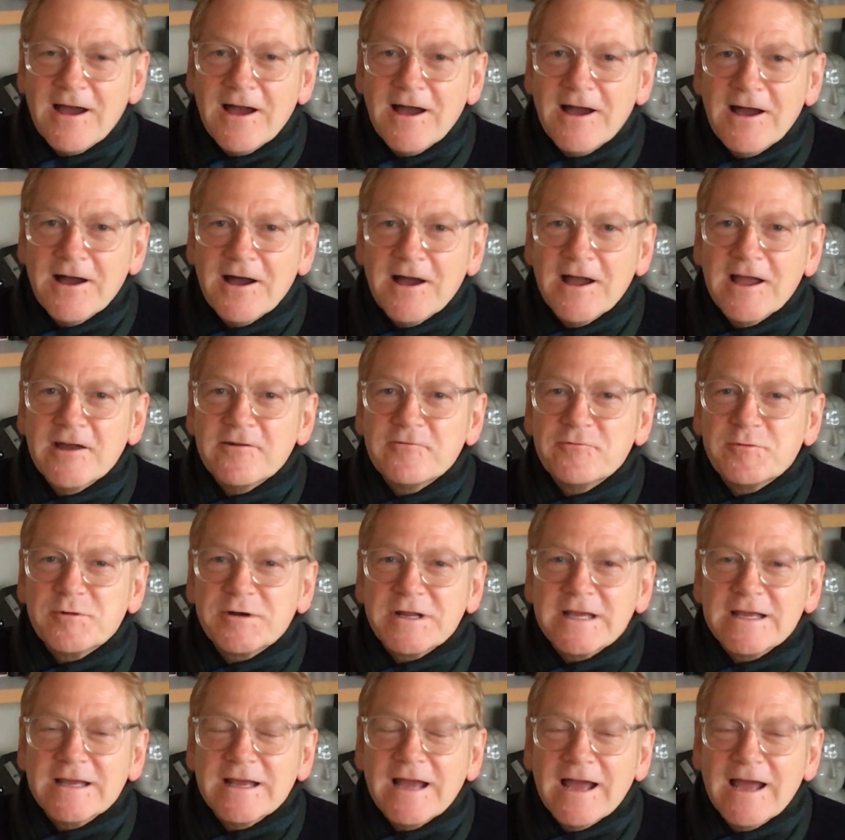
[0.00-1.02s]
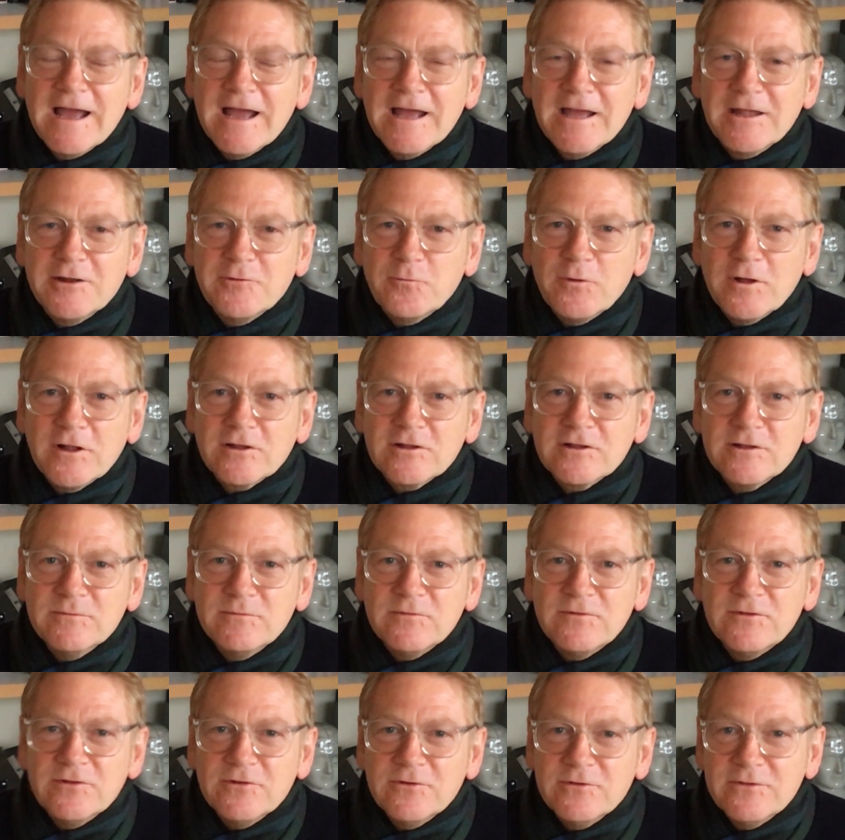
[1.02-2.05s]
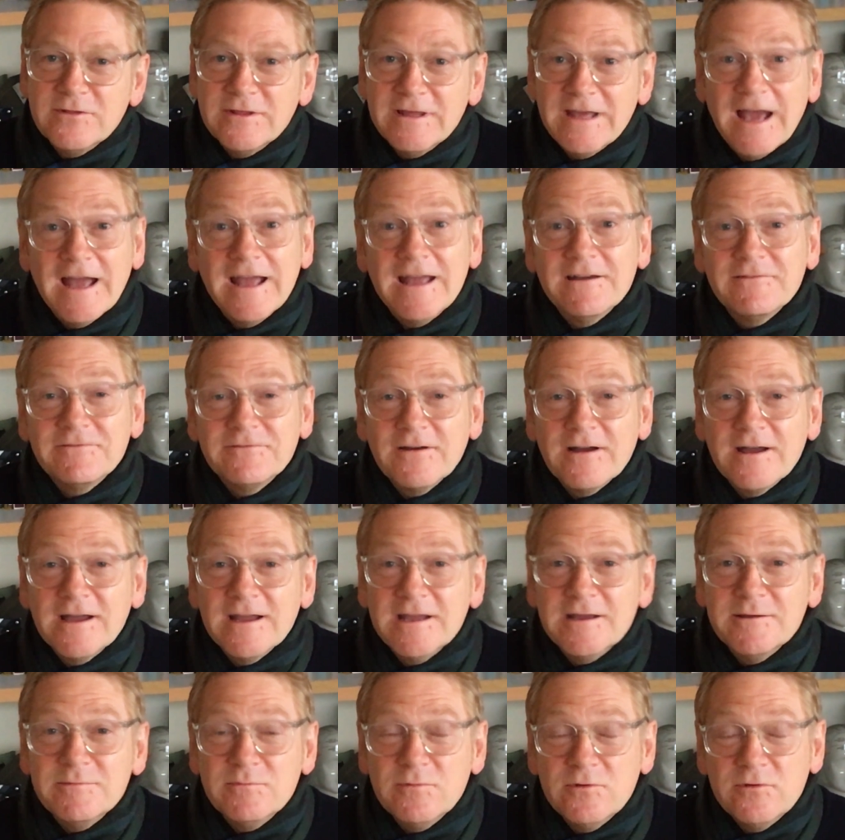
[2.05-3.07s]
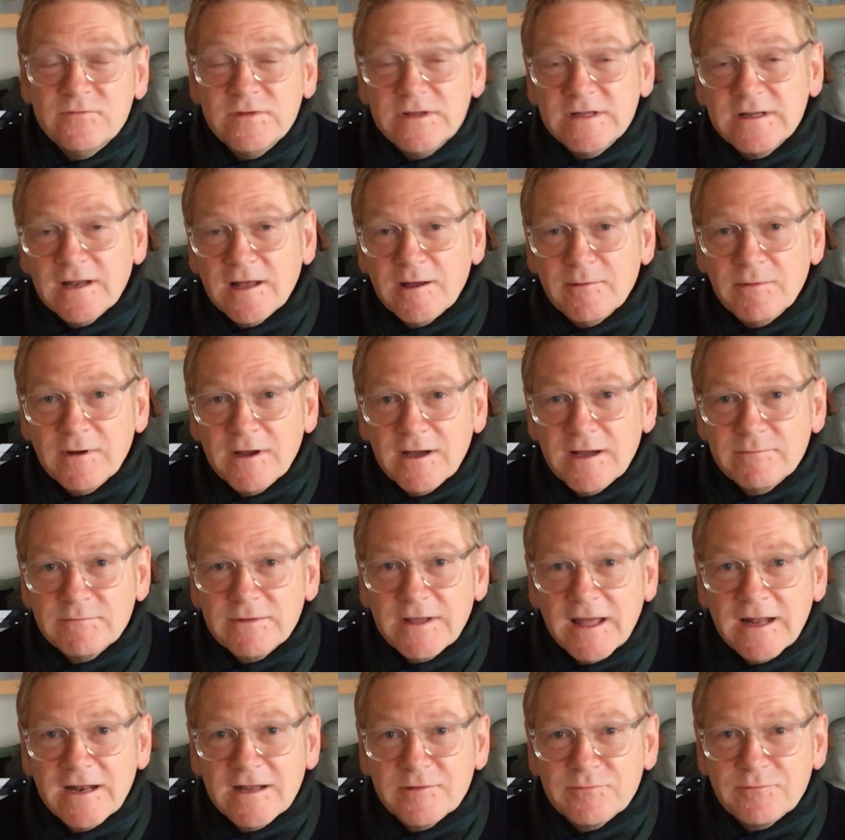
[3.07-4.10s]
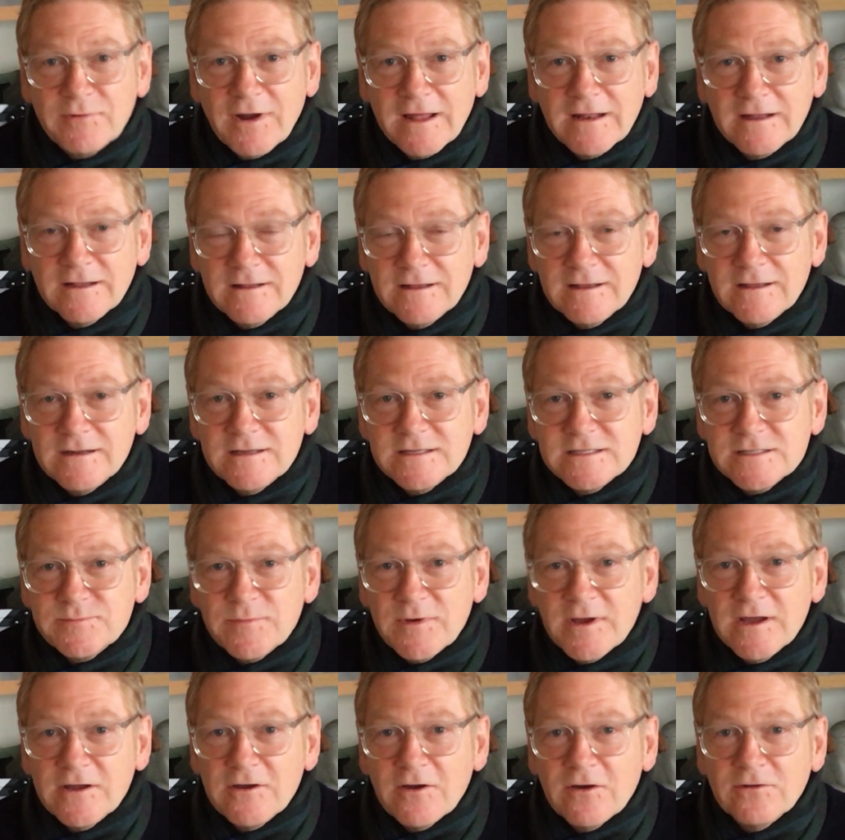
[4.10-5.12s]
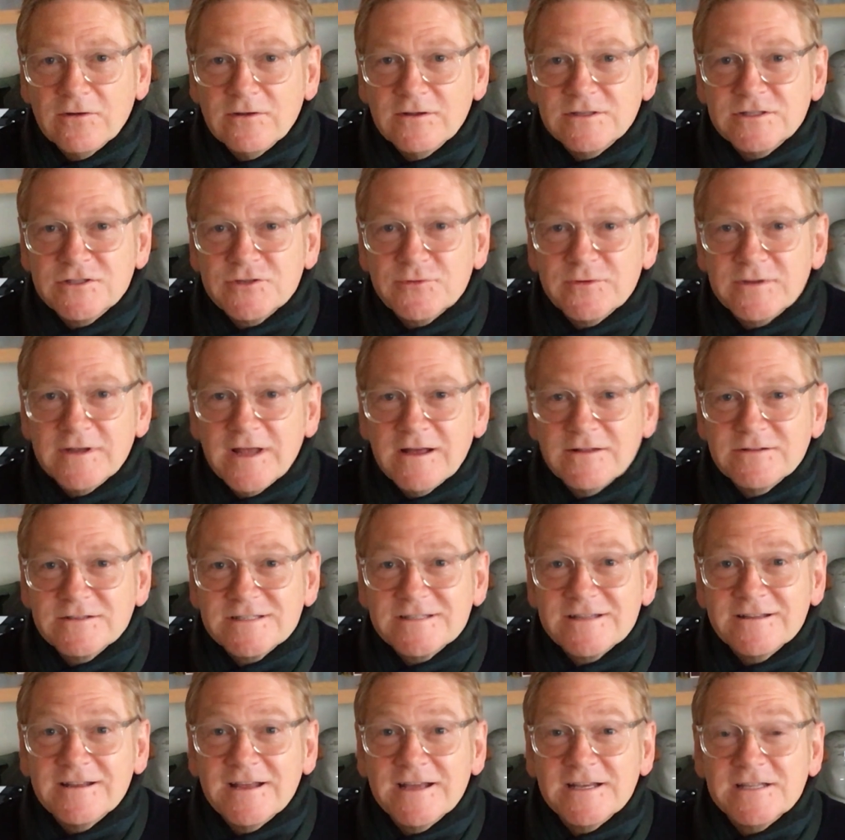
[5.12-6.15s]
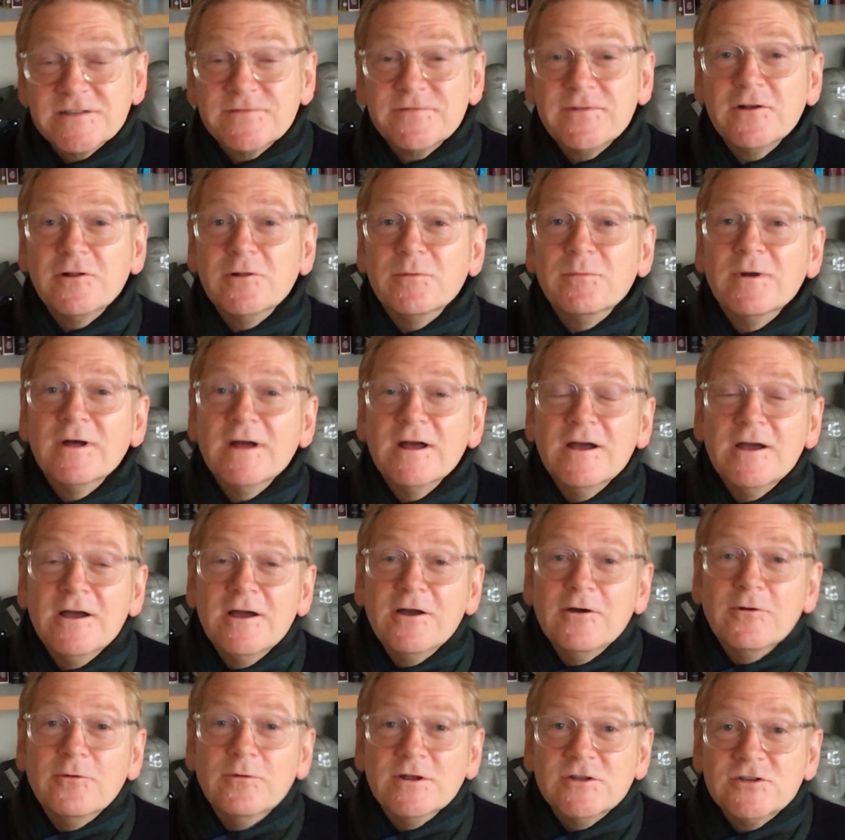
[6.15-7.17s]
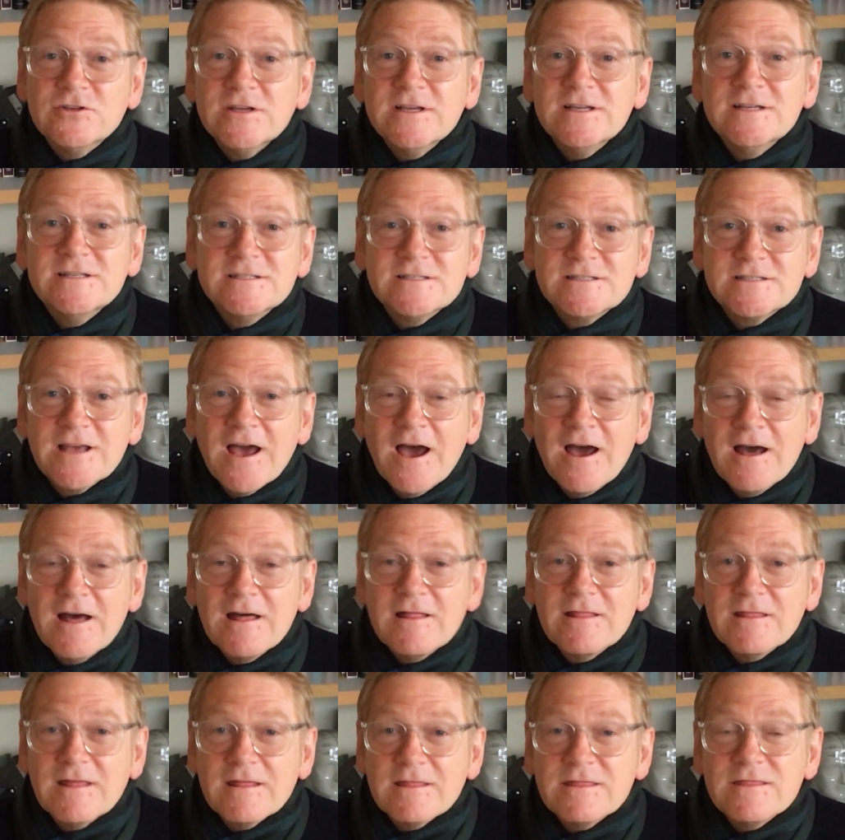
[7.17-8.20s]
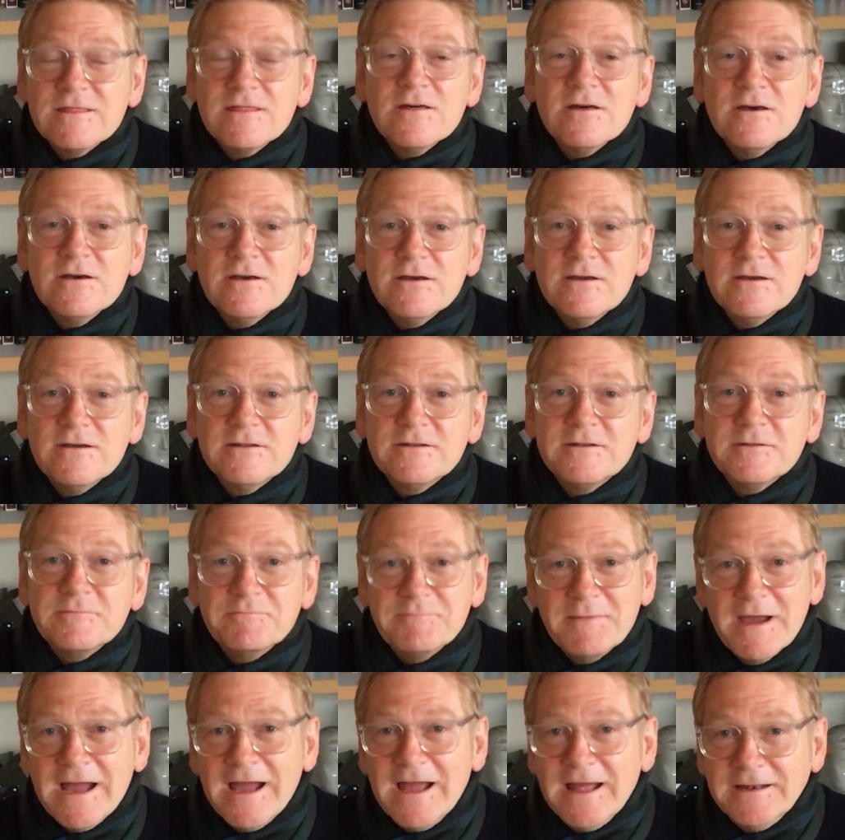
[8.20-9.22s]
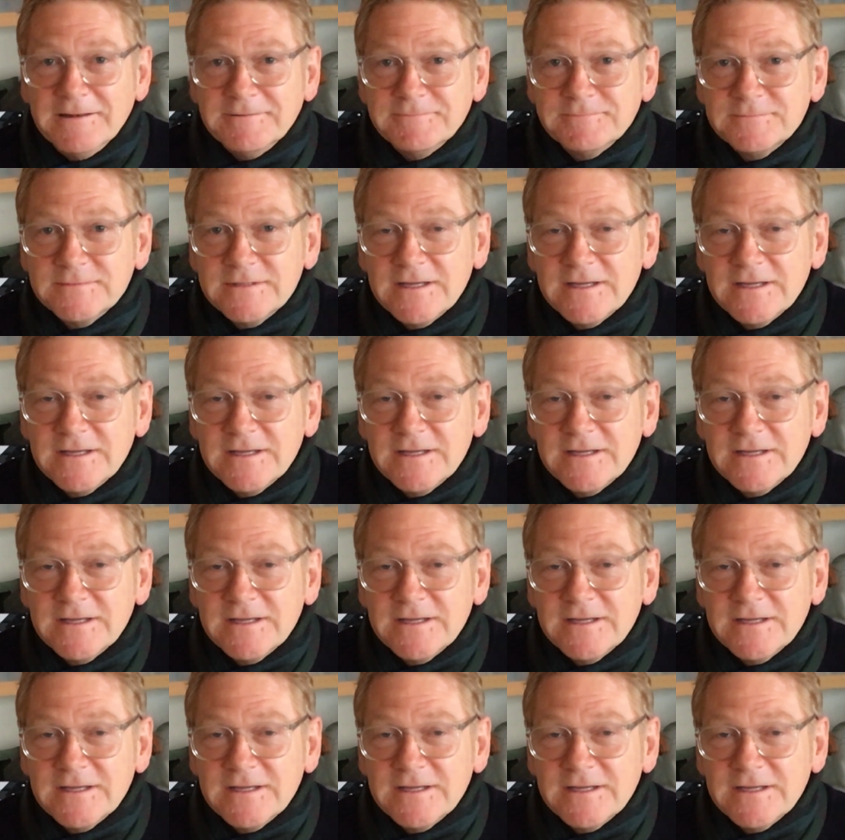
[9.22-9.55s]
Uh, hi everybody, and welcome to the A F I Movie Club. I'm Kenneth Branagh, and it's my honour to announce today's film, which is The Third Man.